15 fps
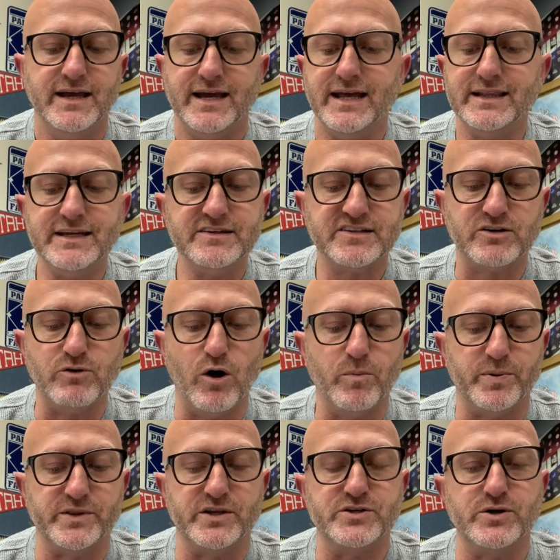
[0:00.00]
At least go
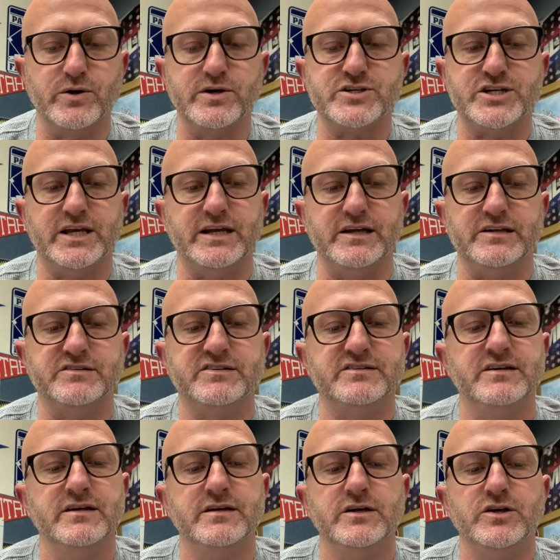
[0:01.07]
open the door, she hissed.